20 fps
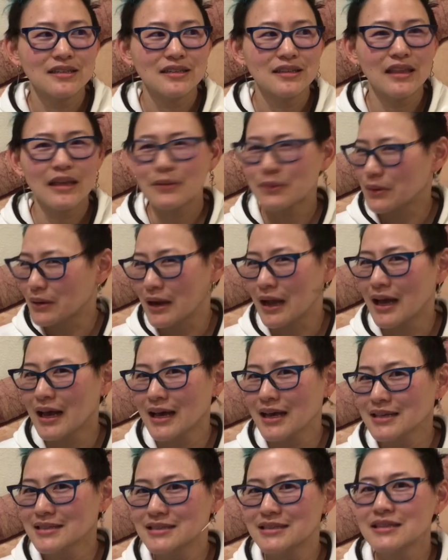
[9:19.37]
They were
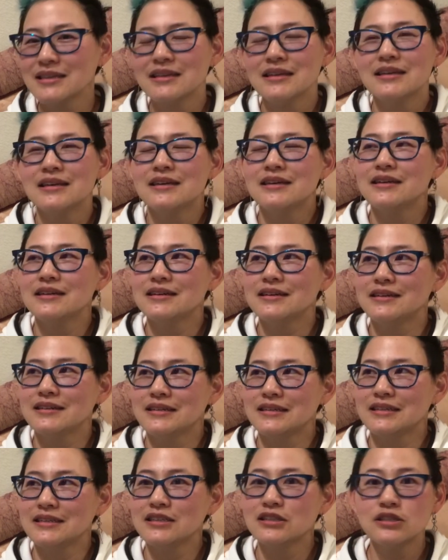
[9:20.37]
hot.
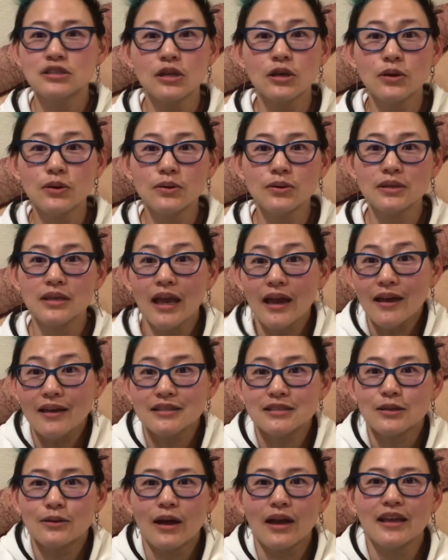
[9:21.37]
Uh, and so, yeah,
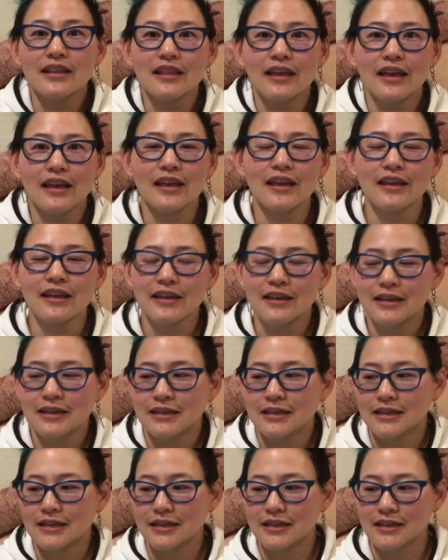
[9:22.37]
so I like,
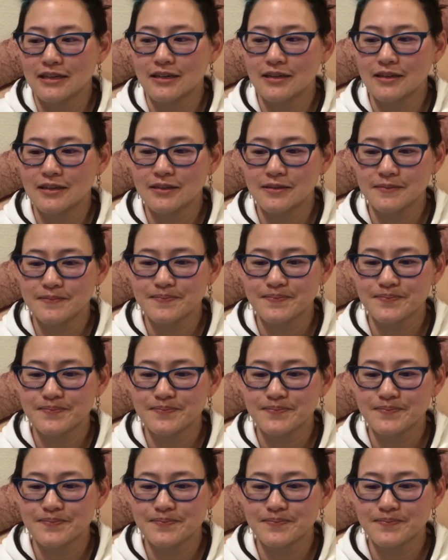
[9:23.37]
uh,